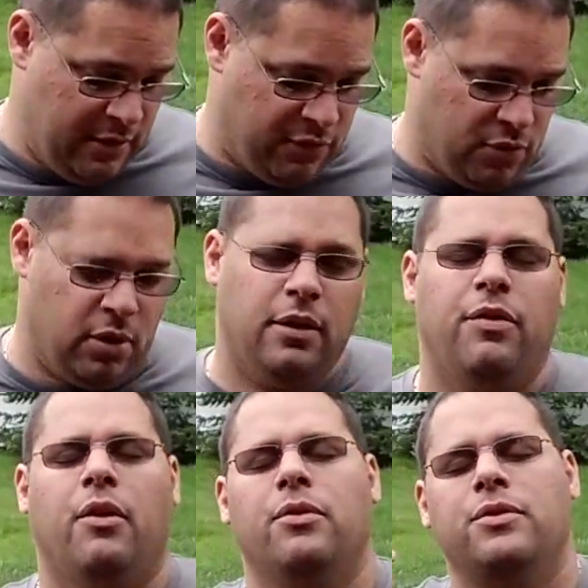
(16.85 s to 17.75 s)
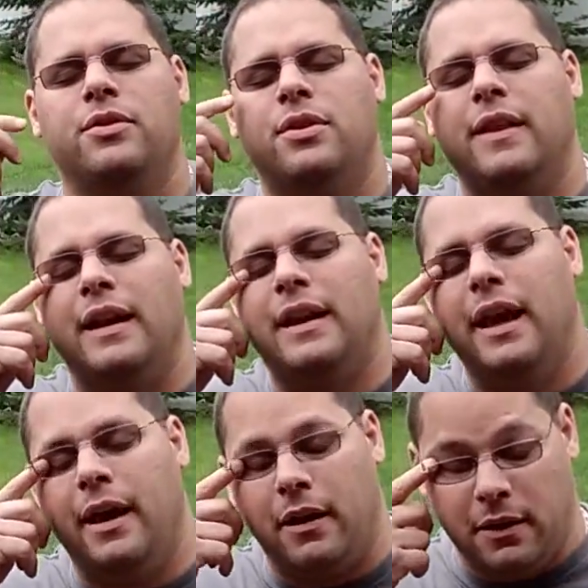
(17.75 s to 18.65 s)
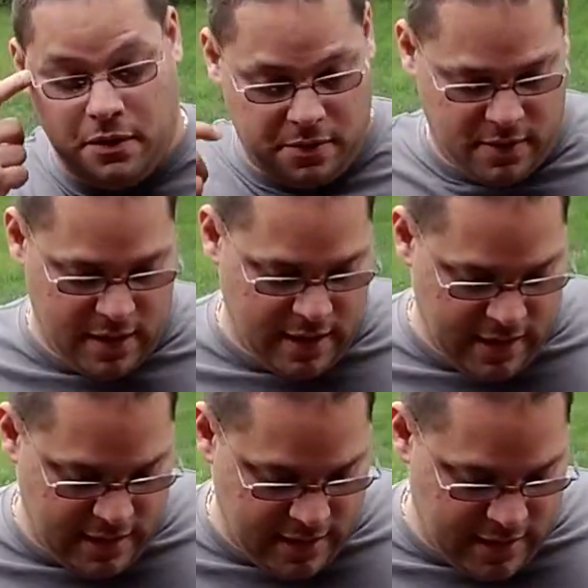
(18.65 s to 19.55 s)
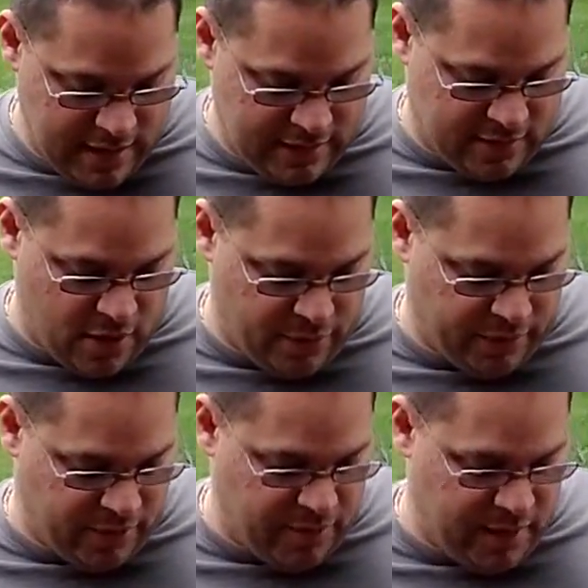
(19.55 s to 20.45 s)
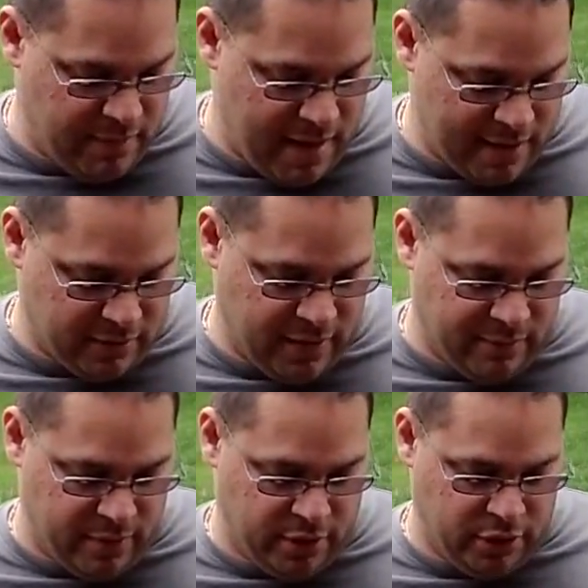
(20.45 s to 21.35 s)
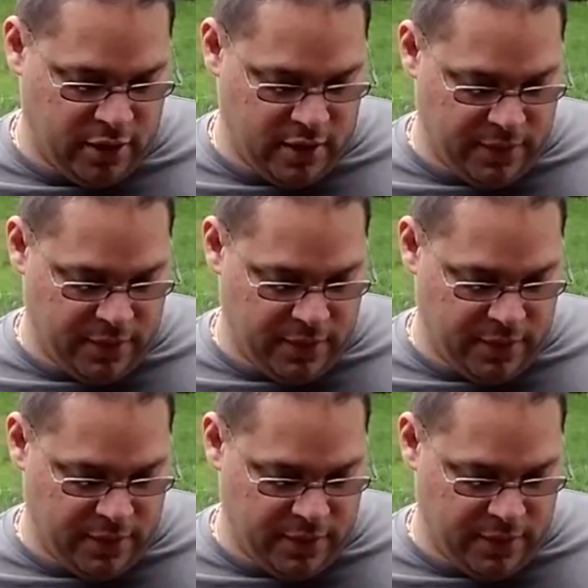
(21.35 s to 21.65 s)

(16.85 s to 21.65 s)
For all of those that care, it's going to be model number